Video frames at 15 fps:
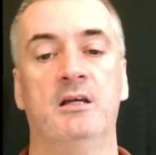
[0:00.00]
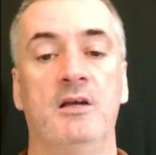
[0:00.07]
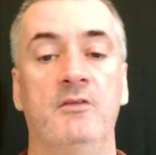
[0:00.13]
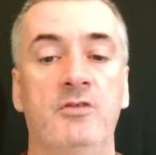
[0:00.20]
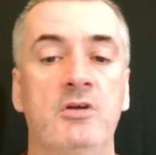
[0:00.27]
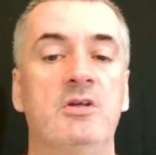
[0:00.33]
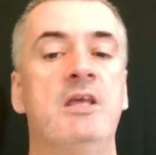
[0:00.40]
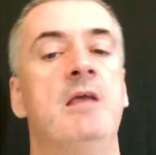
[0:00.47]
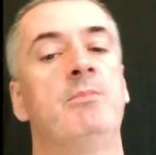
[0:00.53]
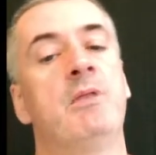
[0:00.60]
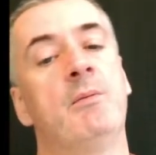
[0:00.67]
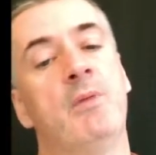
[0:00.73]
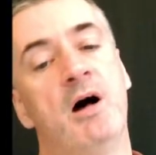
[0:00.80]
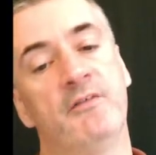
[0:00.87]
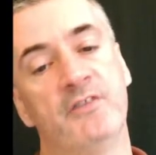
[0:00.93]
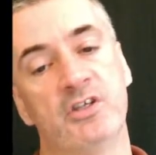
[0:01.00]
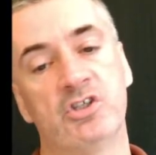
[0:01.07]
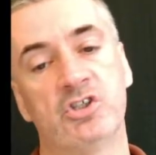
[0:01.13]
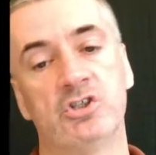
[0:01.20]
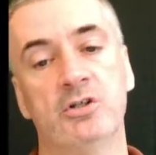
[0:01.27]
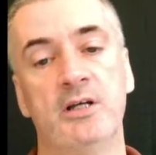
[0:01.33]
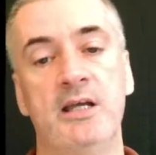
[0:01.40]
If you keep them off the
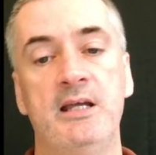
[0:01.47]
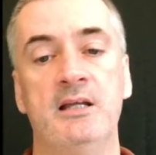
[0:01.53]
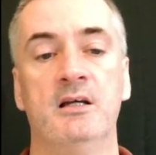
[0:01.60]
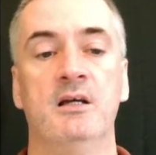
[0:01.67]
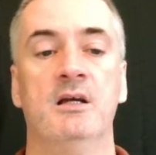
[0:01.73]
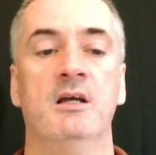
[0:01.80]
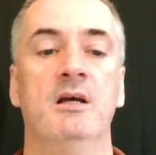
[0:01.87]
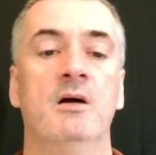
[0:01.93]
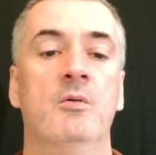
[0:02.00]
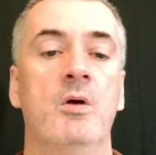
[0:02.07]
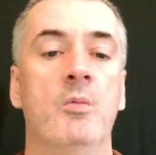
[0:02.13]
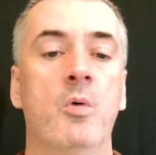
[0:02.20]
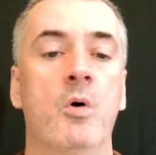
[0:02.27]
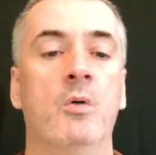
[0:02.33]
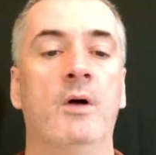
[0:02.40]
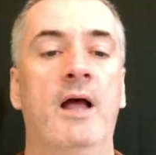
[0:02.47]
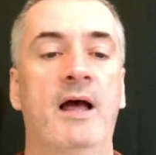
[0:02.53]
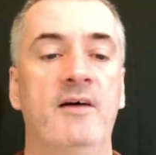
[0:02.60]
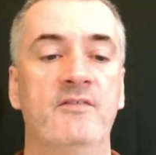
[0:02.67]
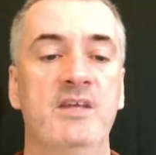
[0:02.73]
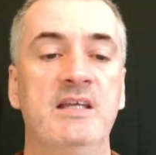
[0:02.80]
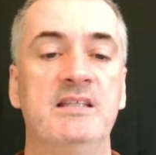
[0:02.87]
street, we won't
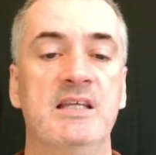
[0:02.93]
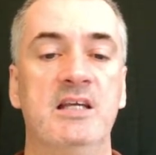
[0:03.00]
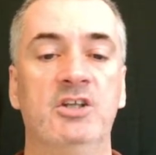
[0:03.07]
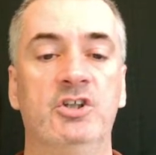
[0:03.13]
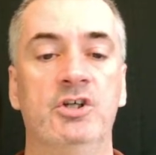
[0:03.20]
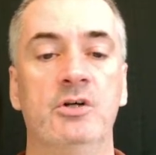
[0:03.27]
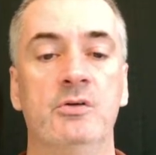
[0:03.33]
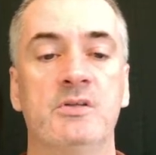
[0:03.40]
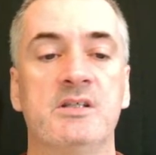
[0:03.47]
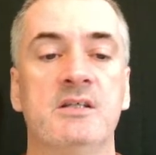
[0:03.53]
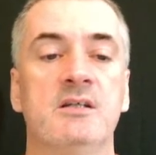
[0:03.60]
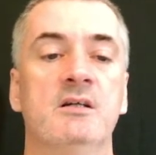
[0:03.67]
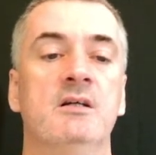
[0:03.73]
have these issues.